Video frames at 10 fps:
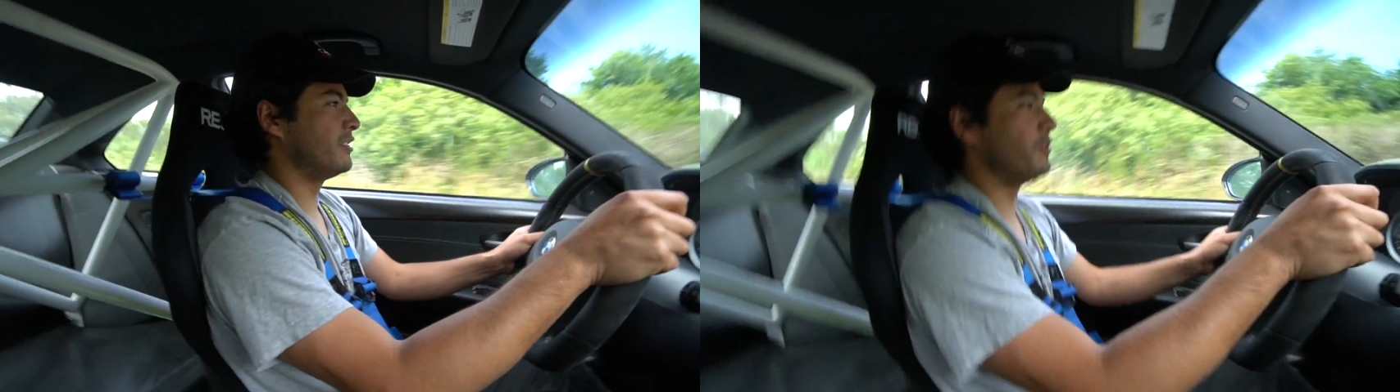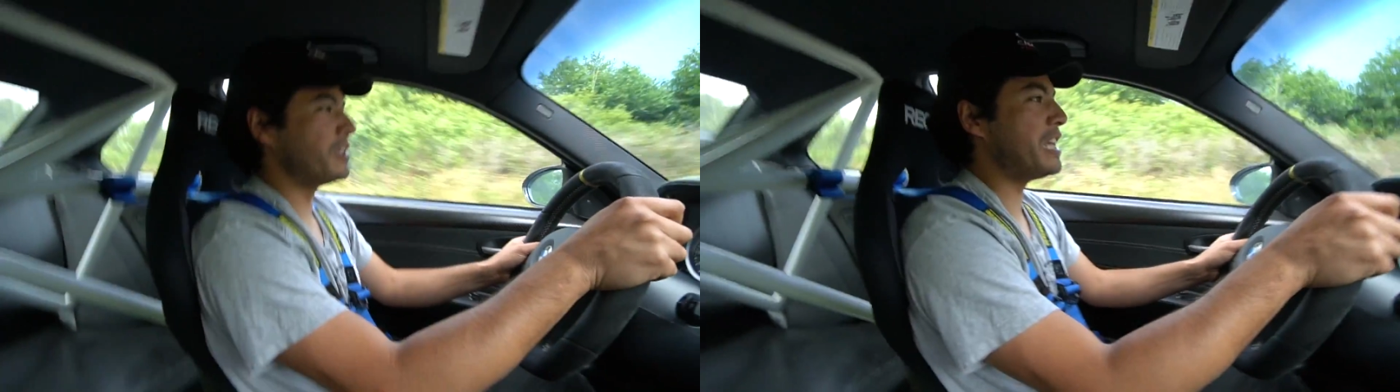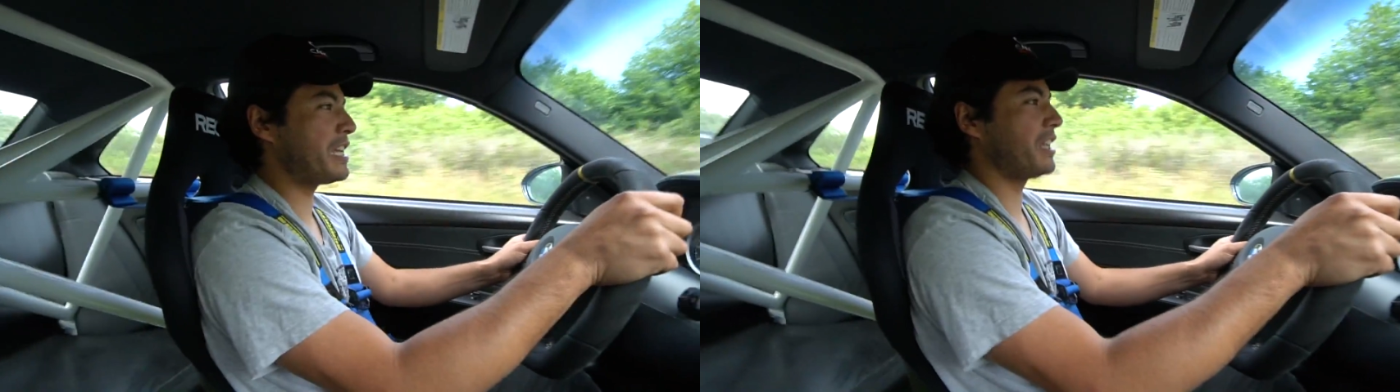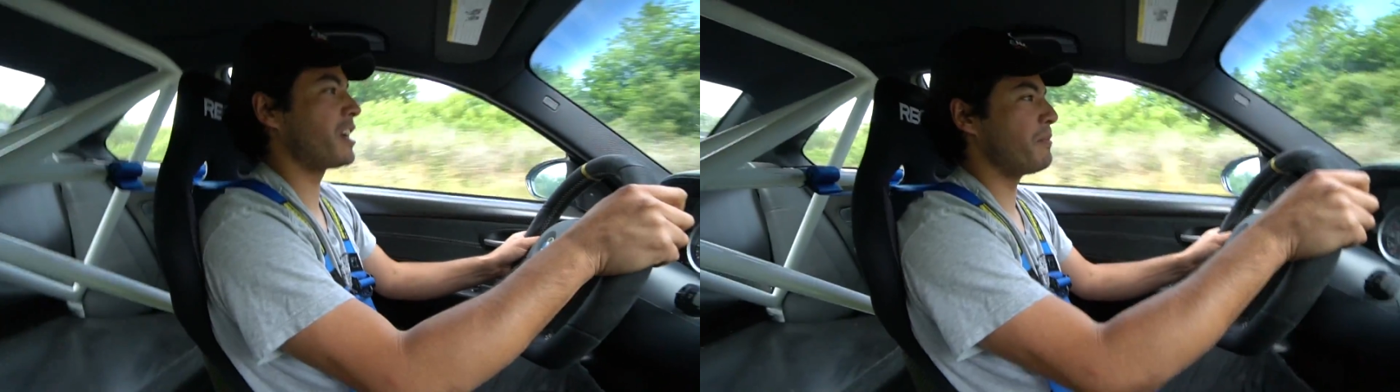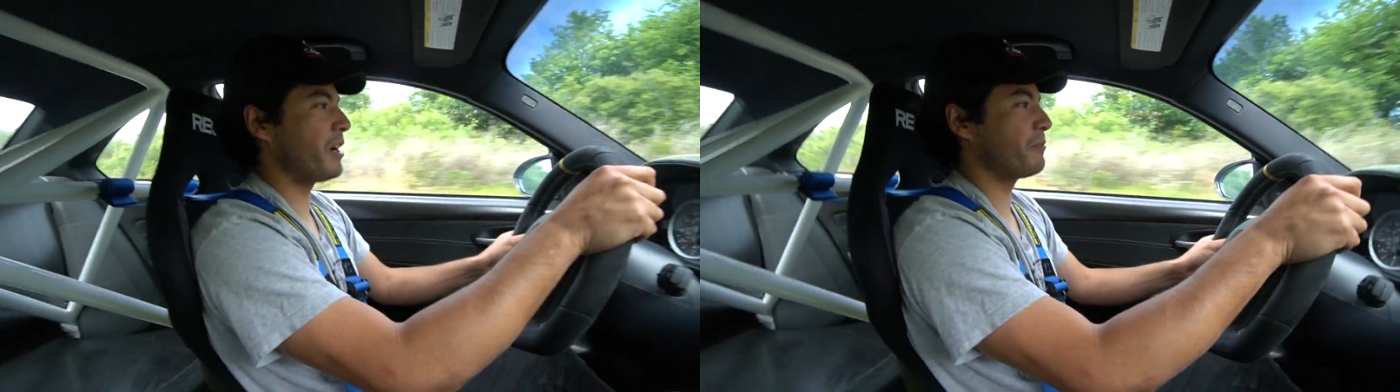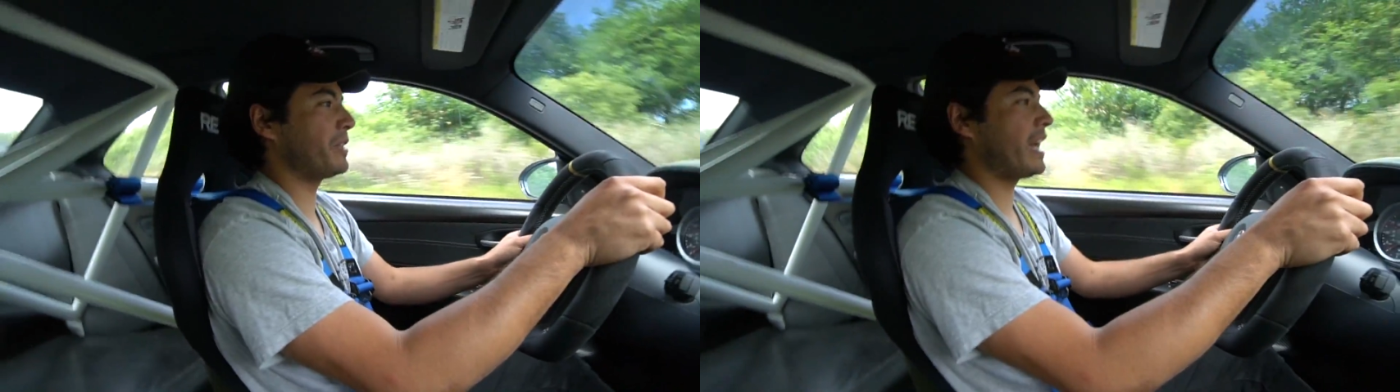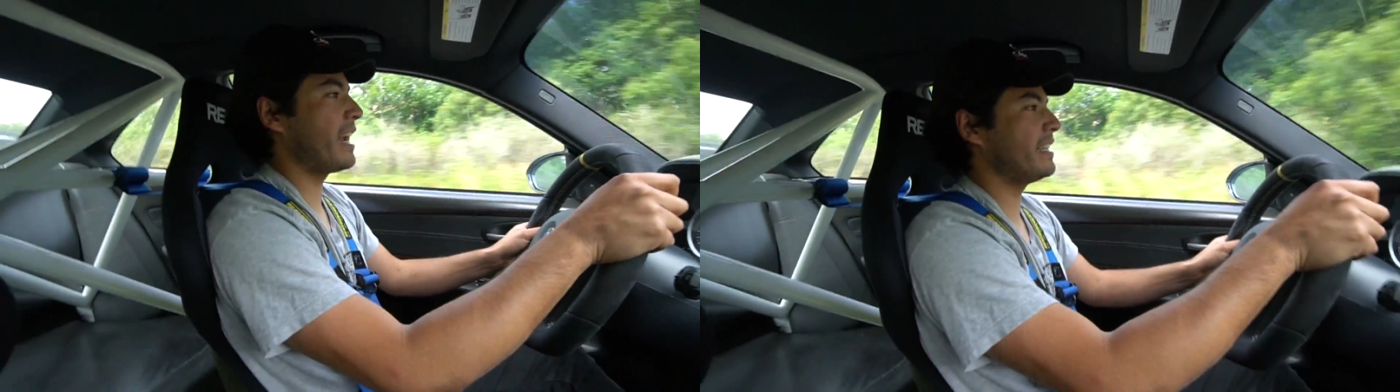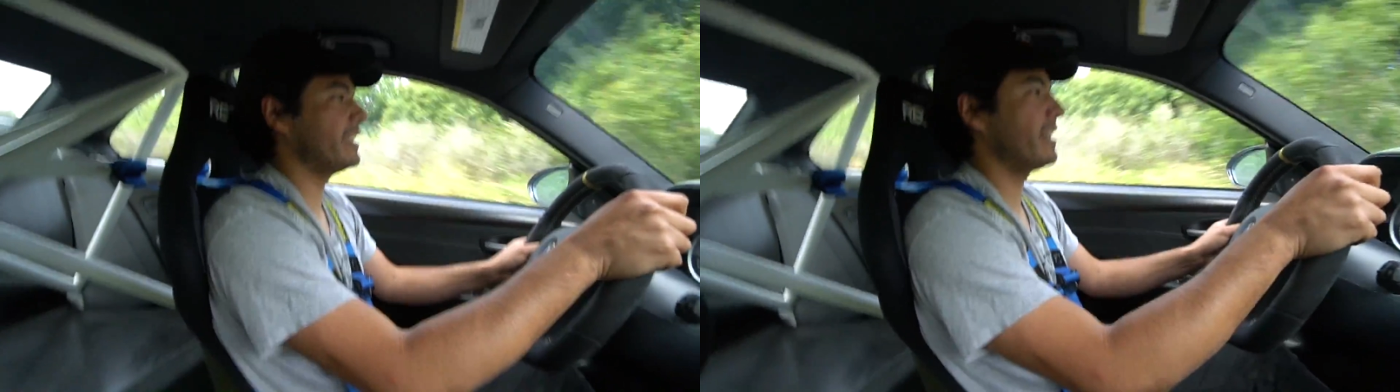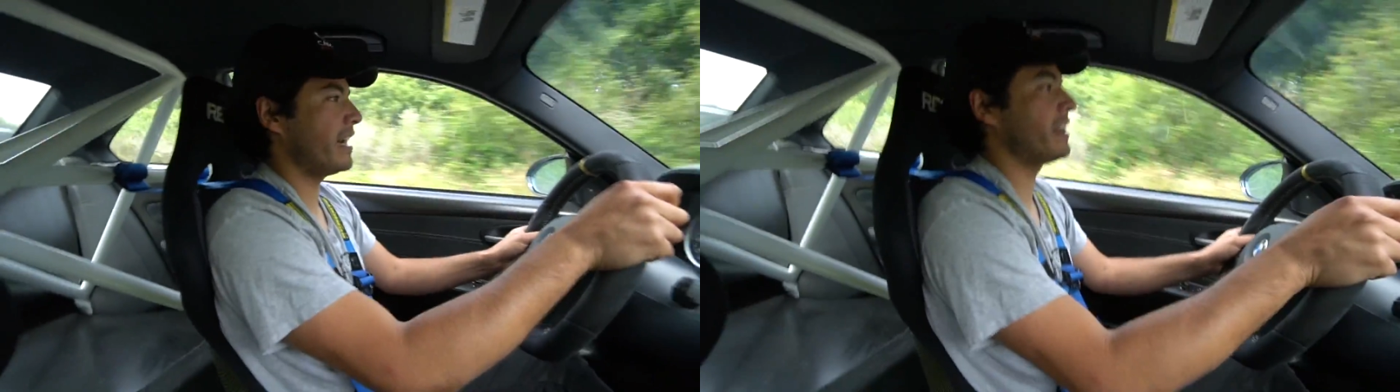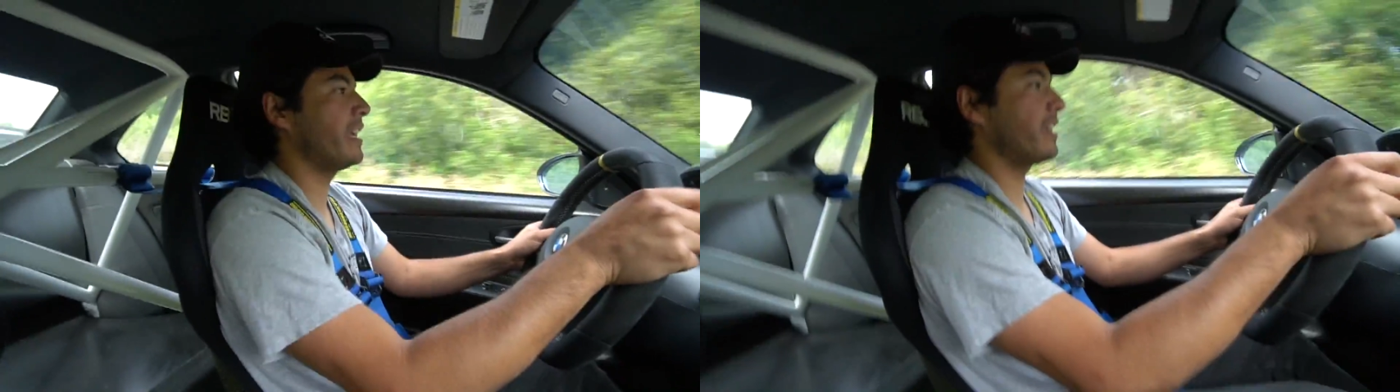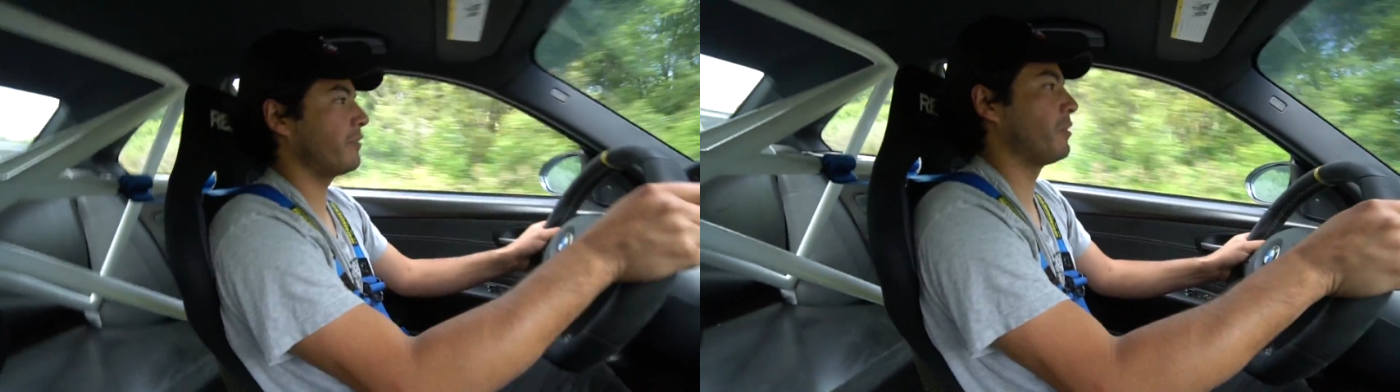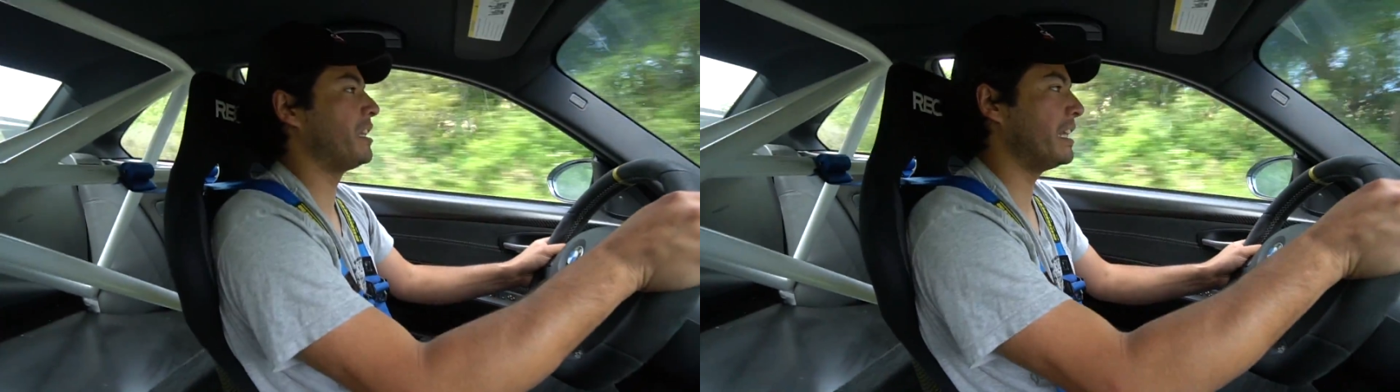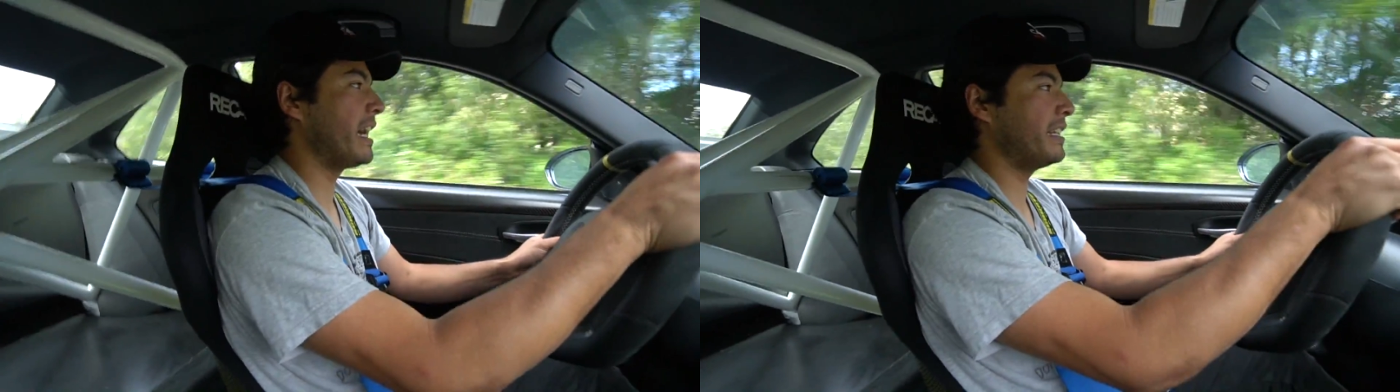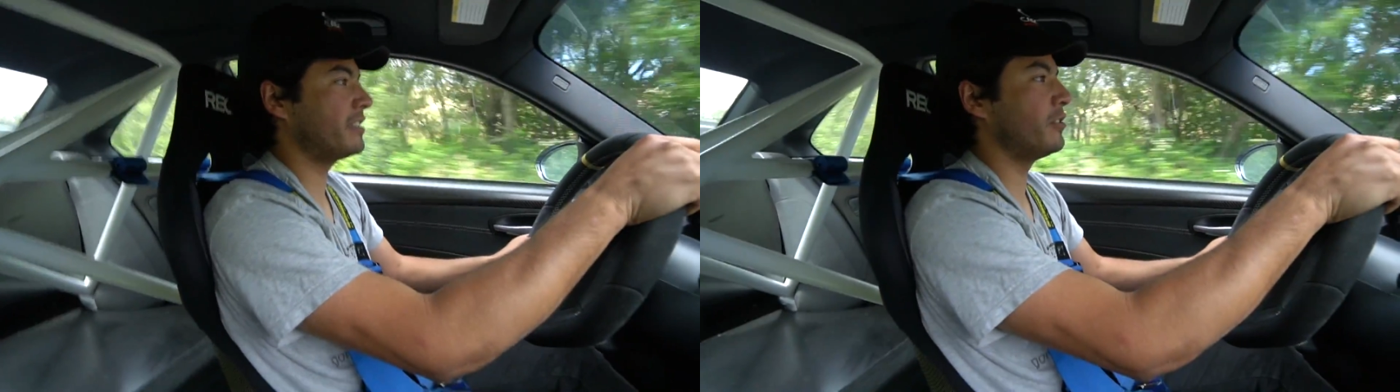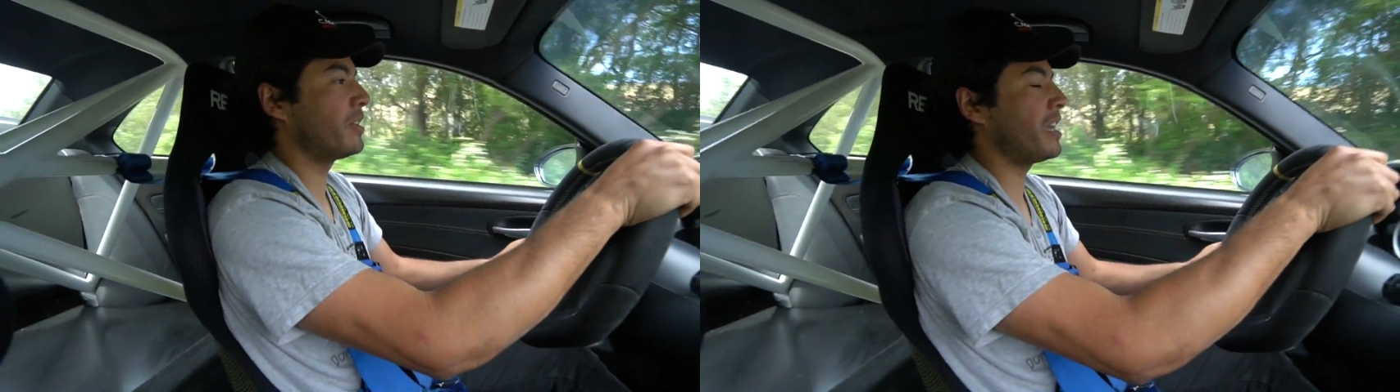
unique coming up with that idea. I think when the E92